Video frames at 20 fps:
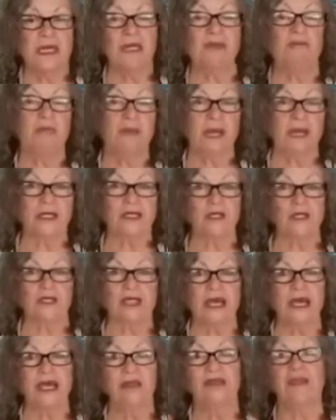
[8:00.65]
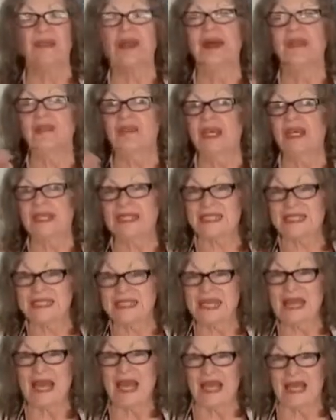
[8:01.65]
It matters that they
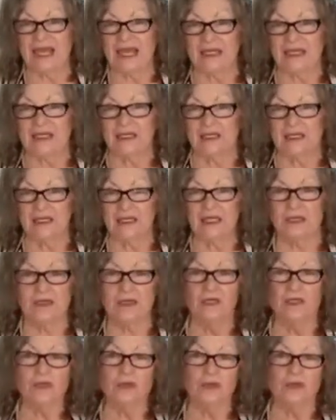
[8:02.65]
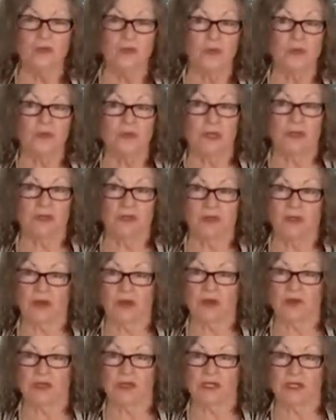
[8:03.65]
say and that you're the one driving the
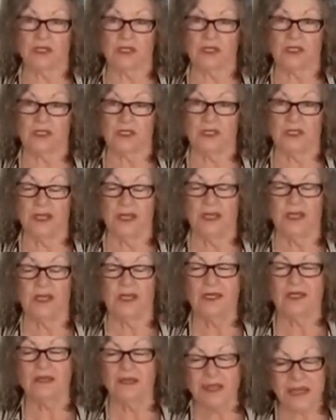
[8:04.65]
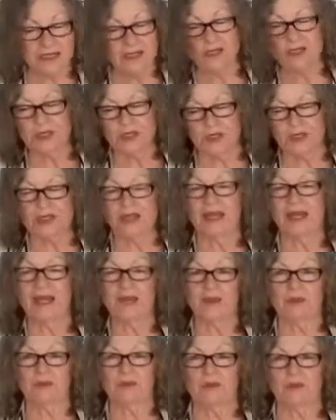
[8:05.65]
conversation. And that's what's going to
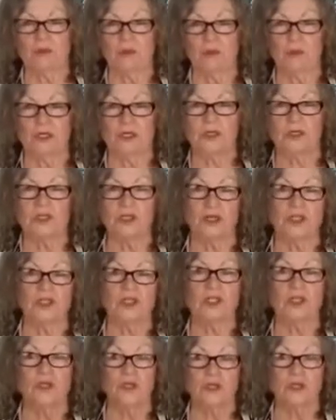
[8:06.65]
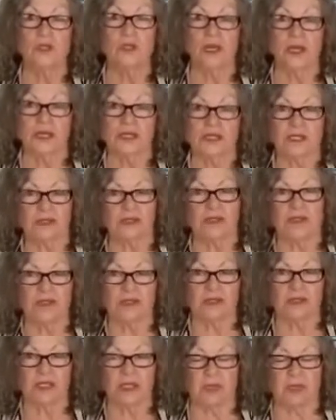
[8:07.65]
happen when you start to utilize the
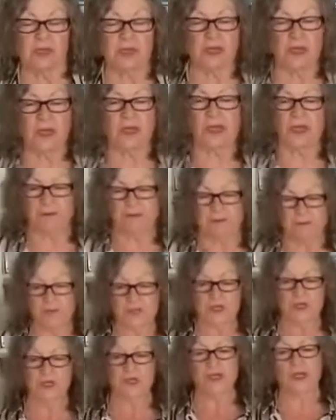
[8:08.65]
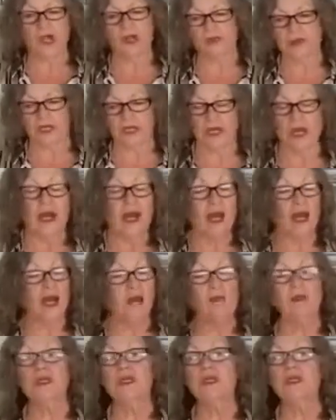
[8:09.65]
5 steps. Okay, so what are they?
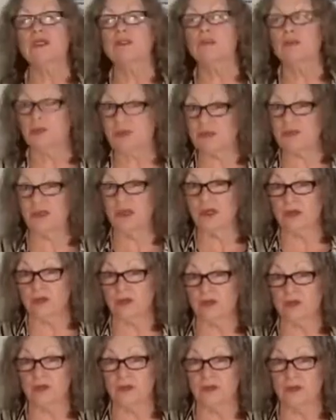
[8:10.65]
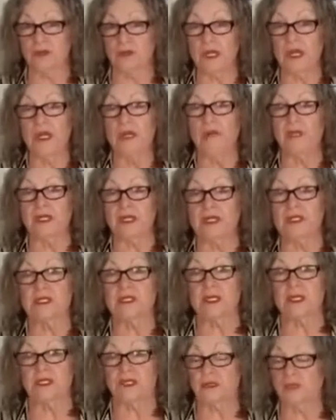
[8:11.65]
I'm only going to briefly go through them
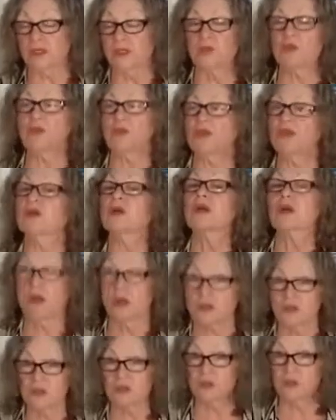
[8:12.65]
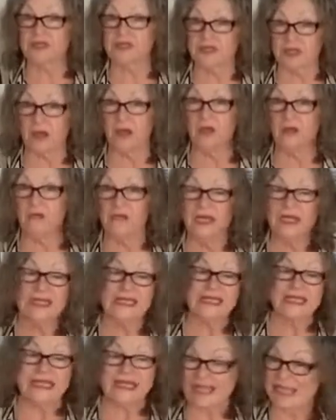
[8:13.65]
because you're going to bring your coachable self
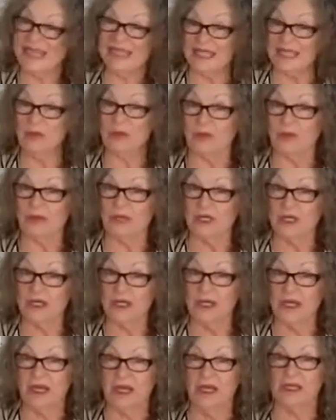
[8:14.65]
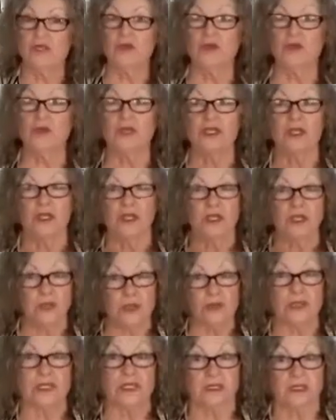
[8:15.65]
to that ebook and you're going to
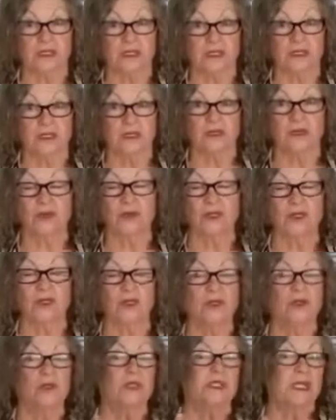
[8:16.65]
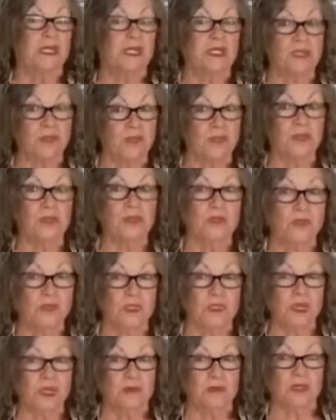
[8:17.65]
use it. You're going to use each one of those
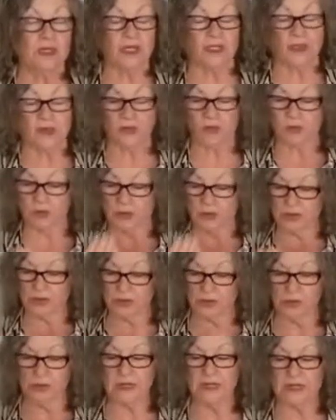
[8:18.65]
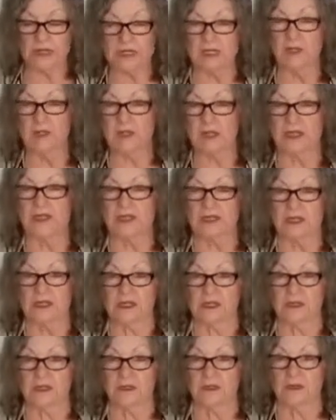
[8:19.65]
steps and you're going to put them into
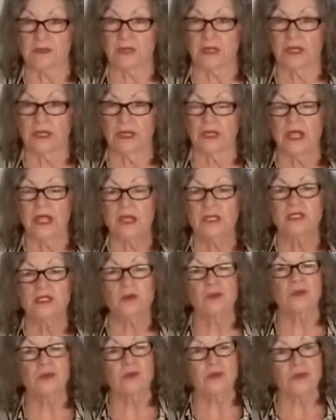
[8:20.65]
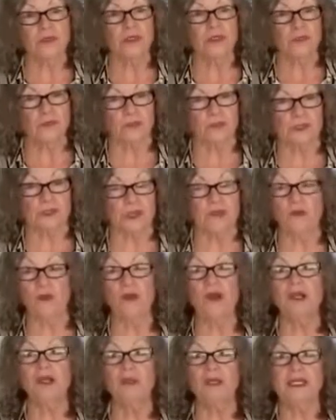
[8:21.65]
place. Okay, so the first one, and they're
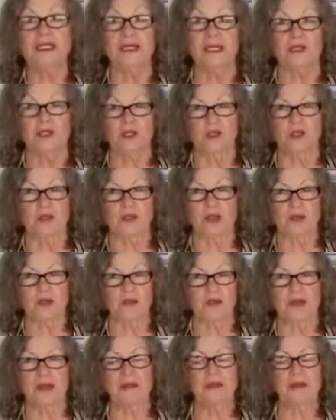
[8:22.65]
all going to make sense to you, by the way.